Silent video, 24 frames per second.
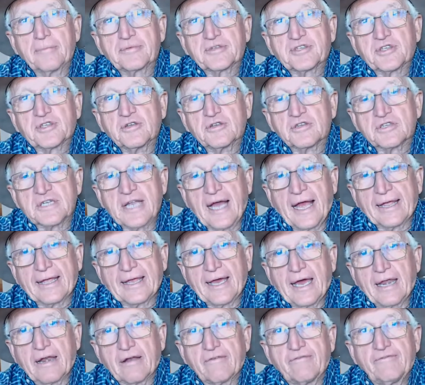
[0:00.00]
up. Susan and I
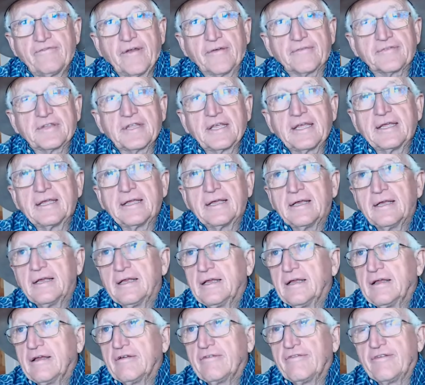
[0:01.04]
got our 55th
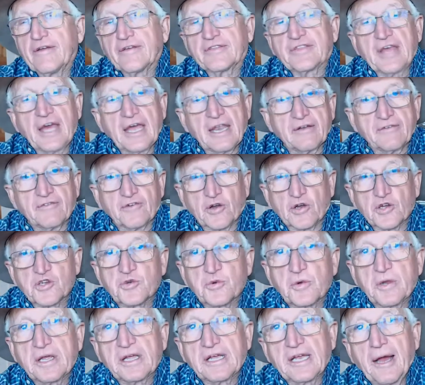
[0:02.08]

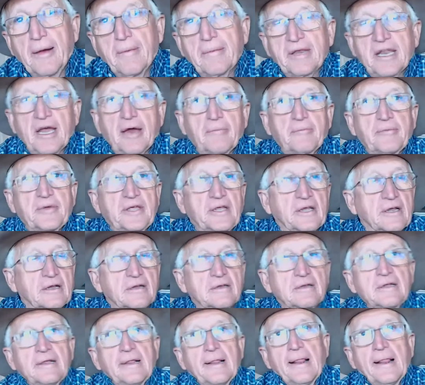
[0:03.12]
anniversary coming up here,